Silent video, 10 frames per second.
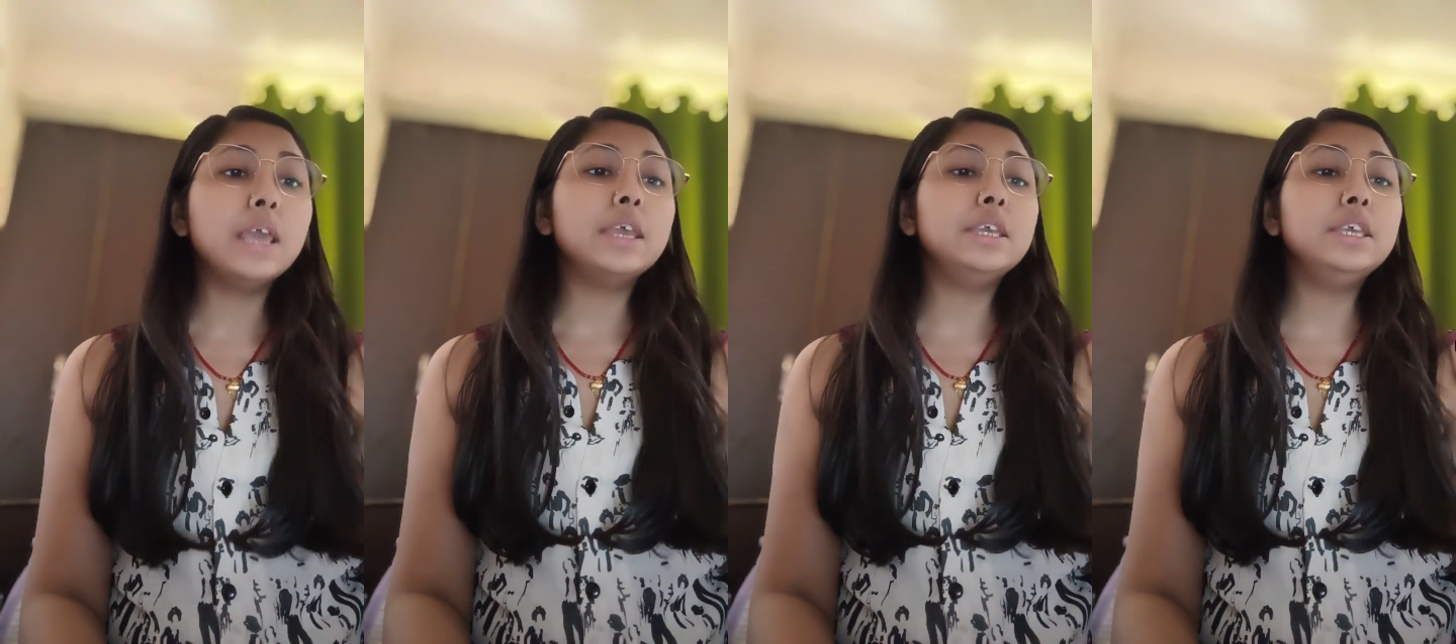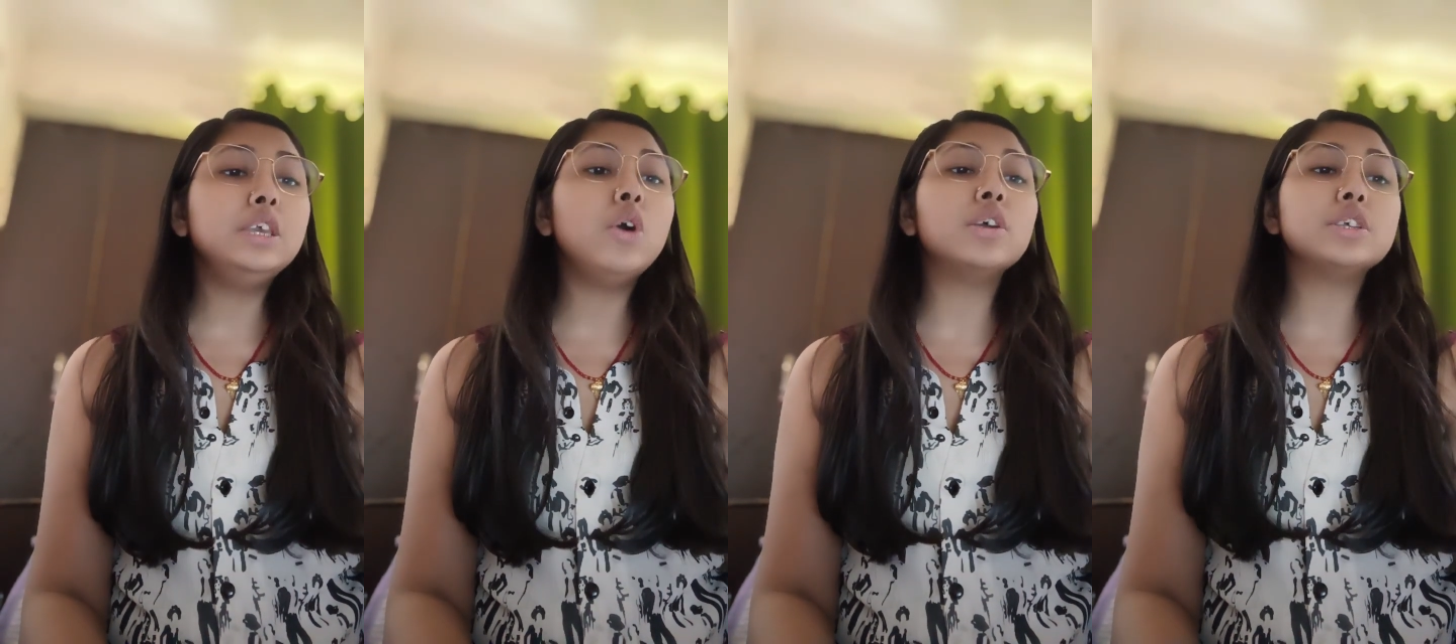he
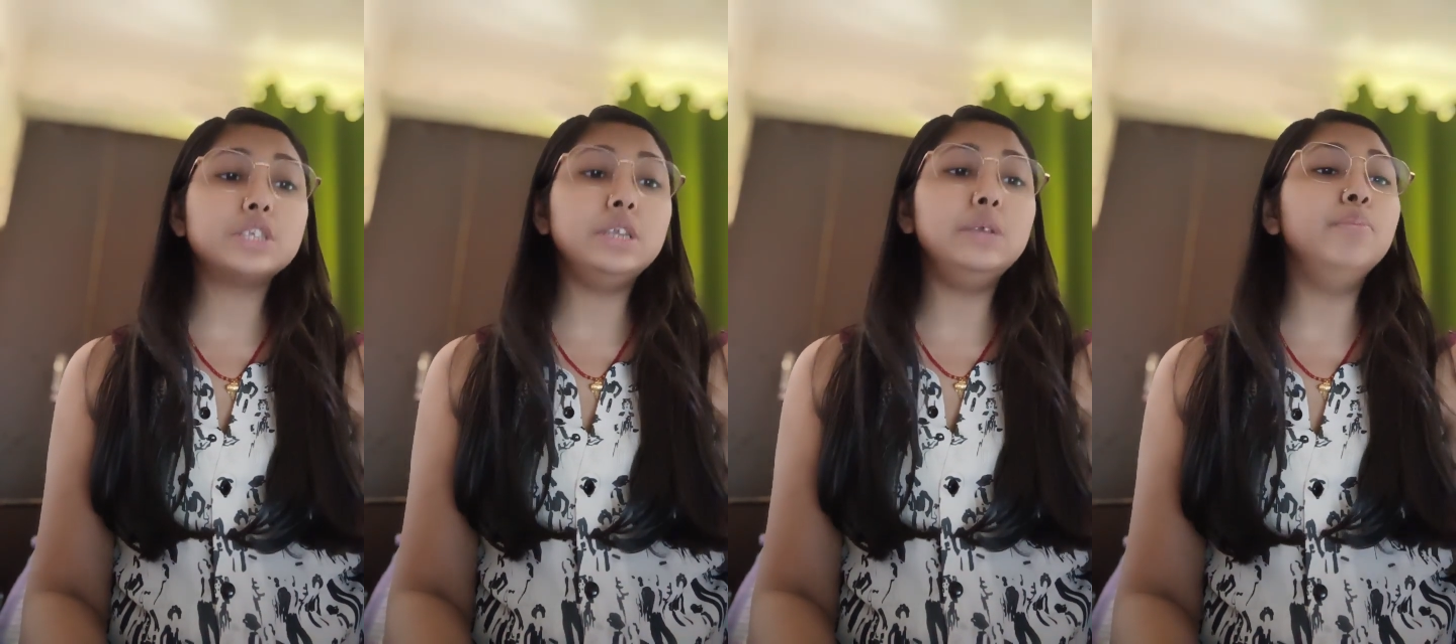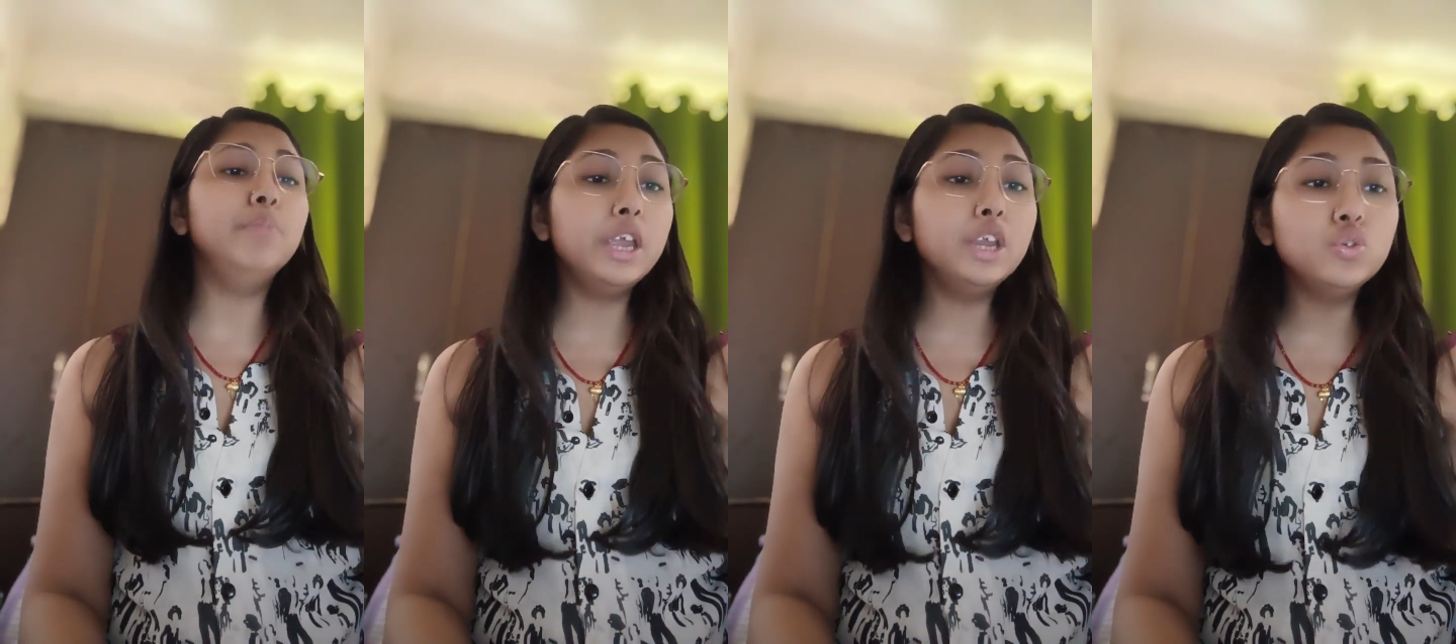or she
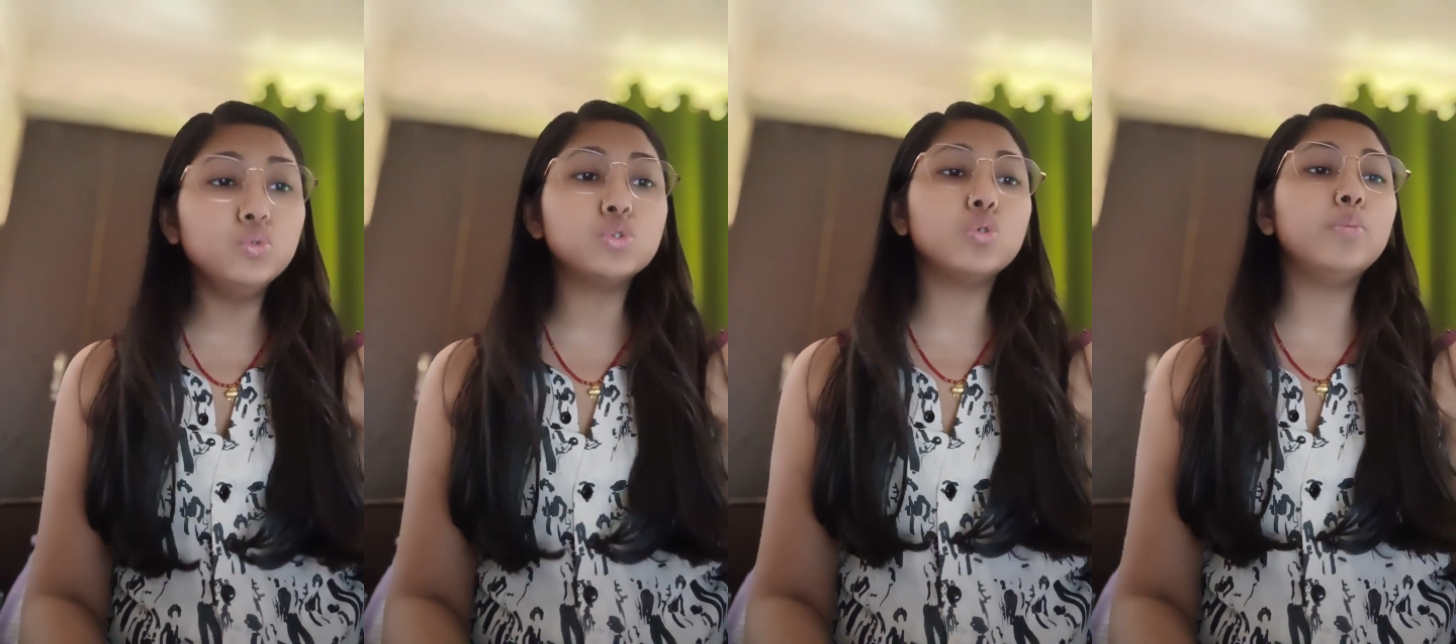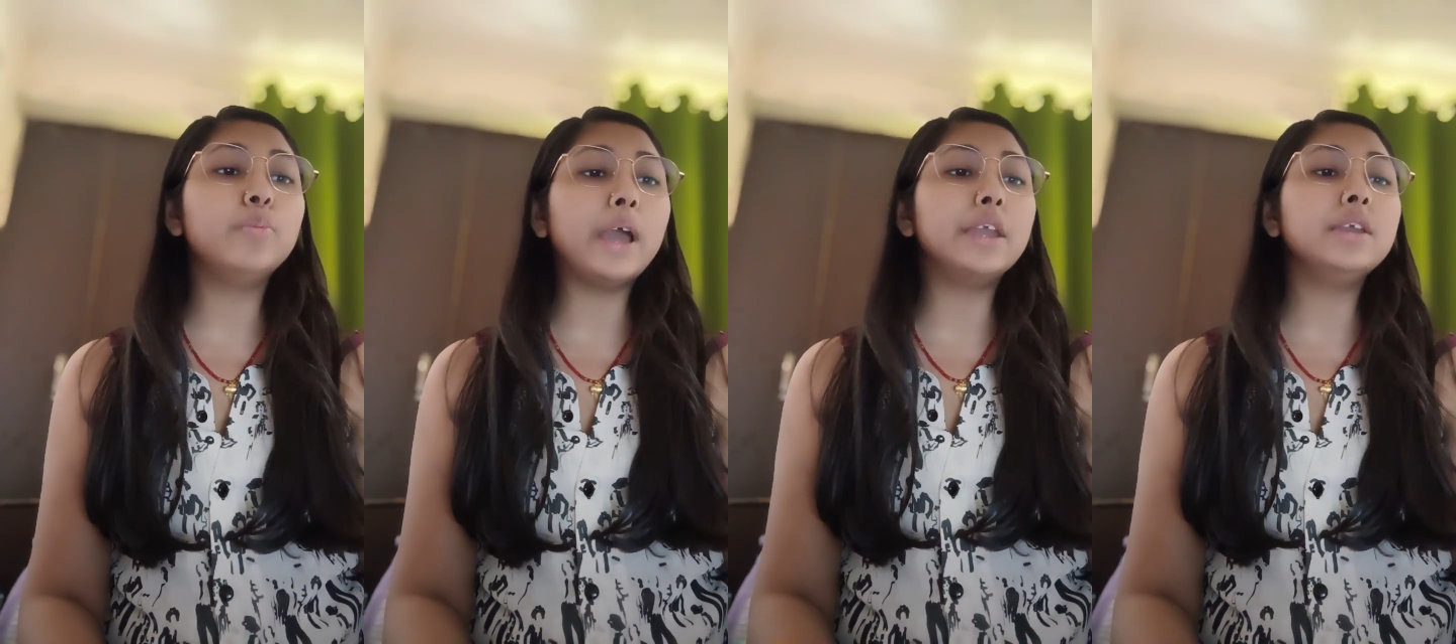may do so
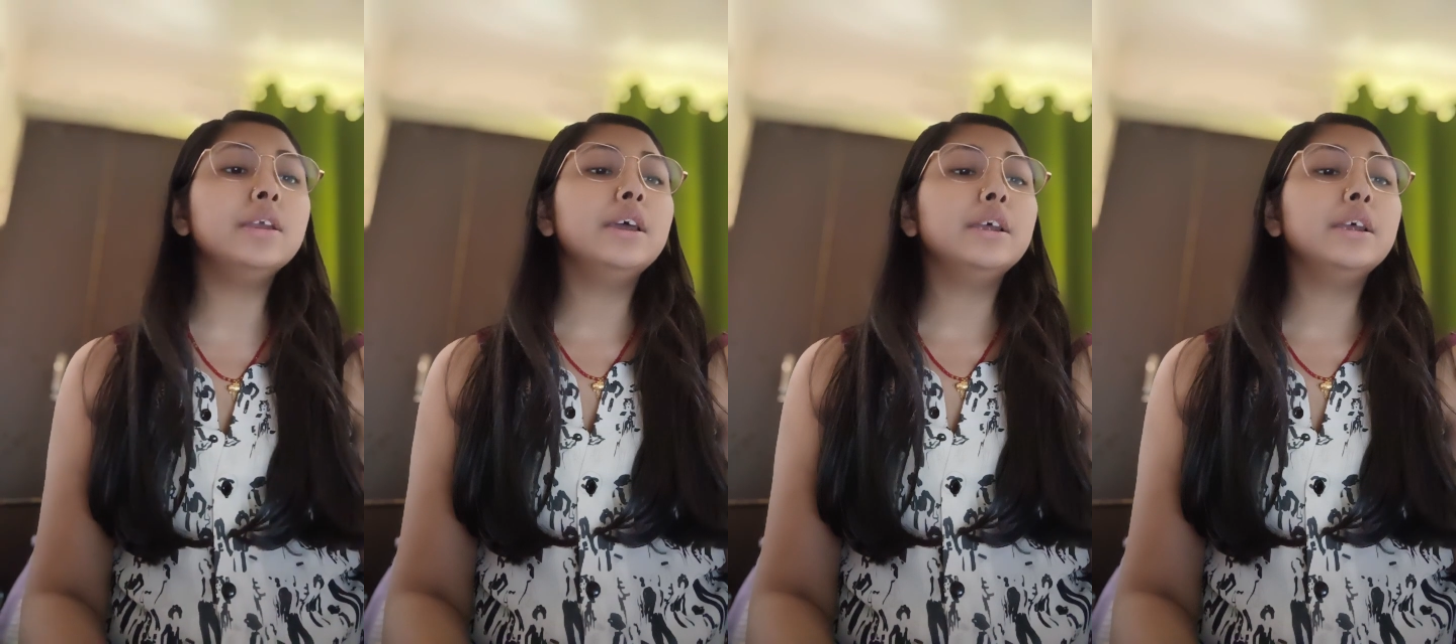by